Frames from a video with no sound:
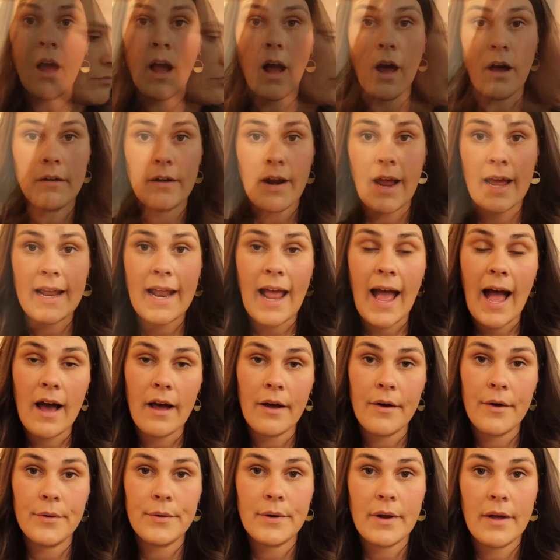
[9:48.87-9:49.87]
All right,
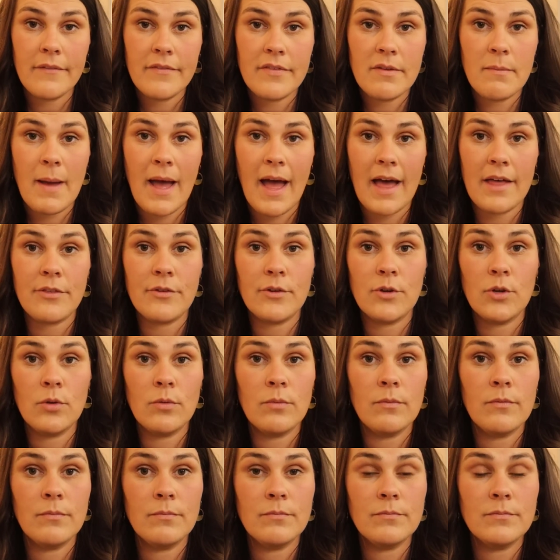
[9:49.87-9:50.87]
out of the
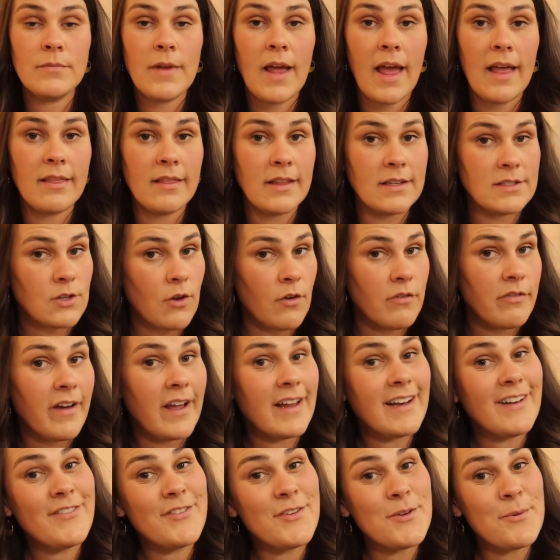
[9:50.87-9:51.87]
bathroom, and let's go
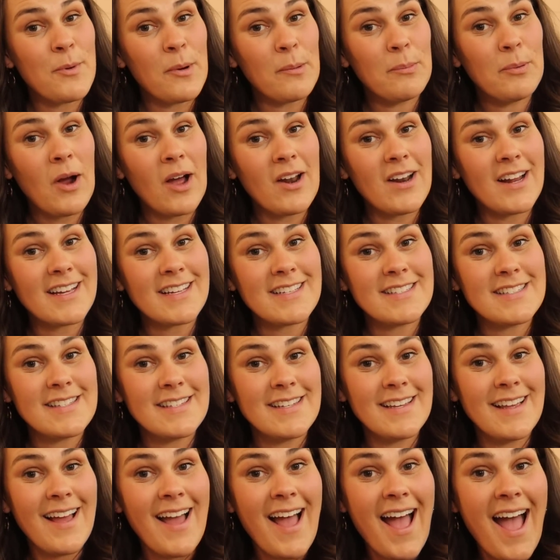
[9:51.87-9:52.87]
find a few more
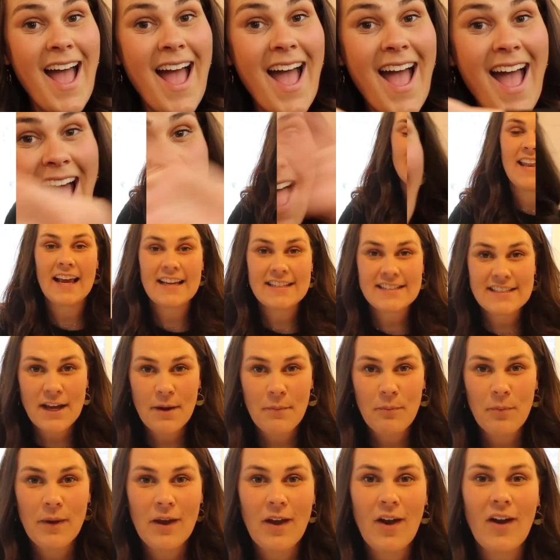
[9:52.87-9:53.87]
products. Next
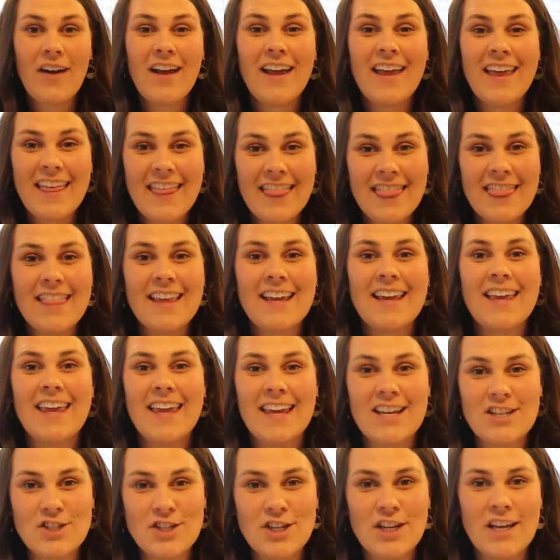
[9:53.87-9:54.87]
up, we are in the
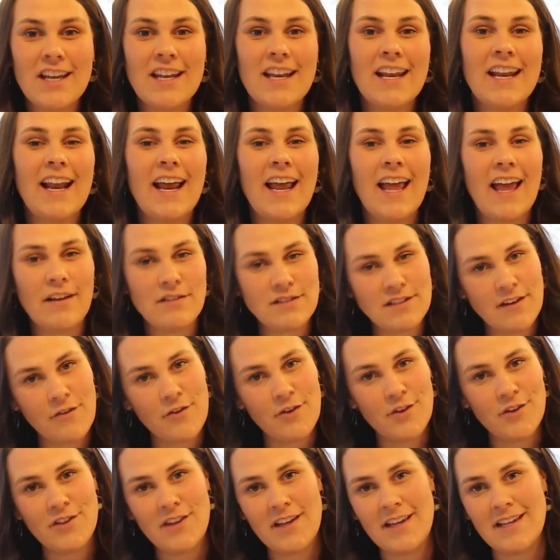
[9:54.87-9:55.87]
kitchen, and I have
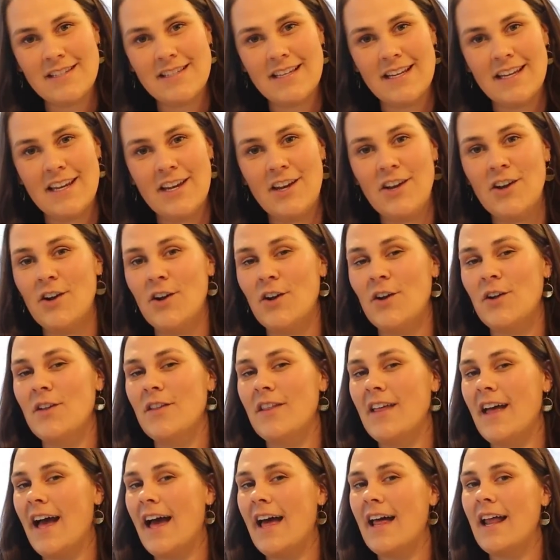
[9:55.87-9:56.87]
several things in
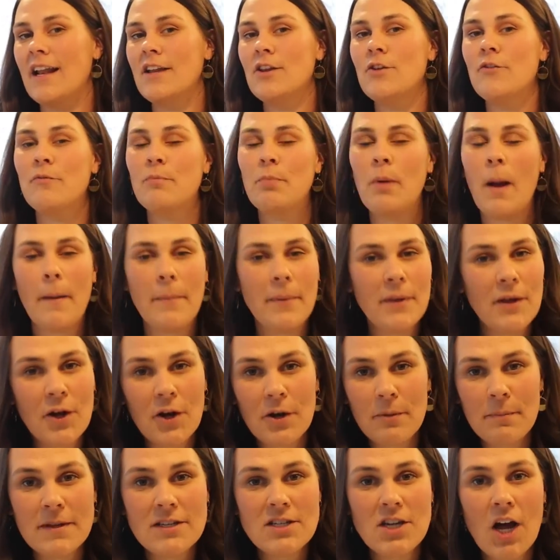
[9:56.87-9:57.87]
here that you've probably
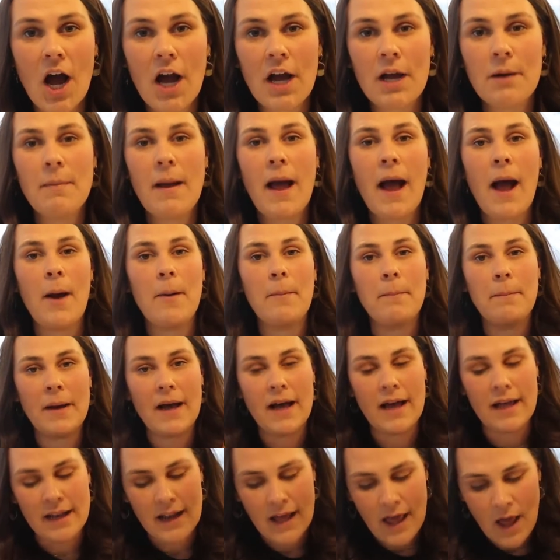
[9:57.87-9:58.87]
heard me talk about,
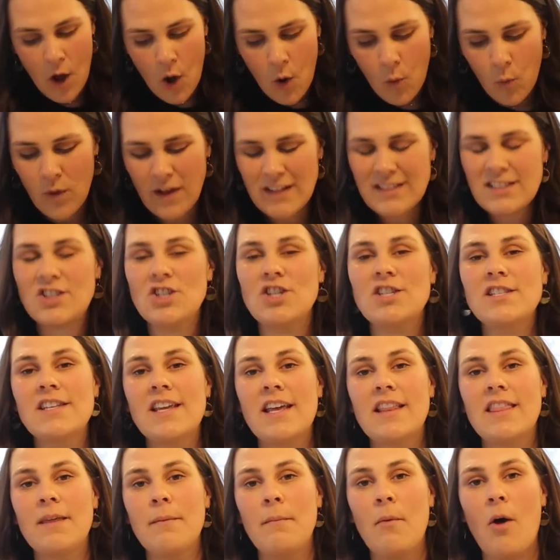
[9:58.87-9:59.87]
but let's just
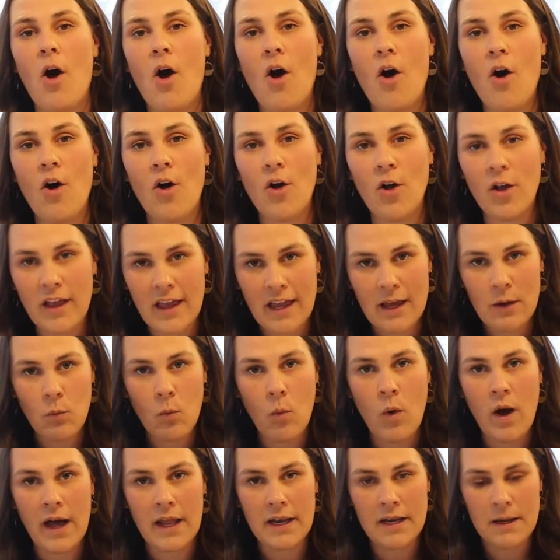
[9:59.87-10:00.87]
get them all
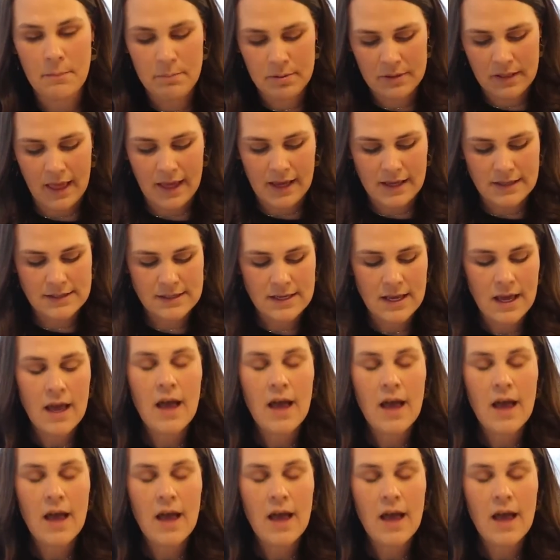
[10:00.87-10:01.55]
in one place.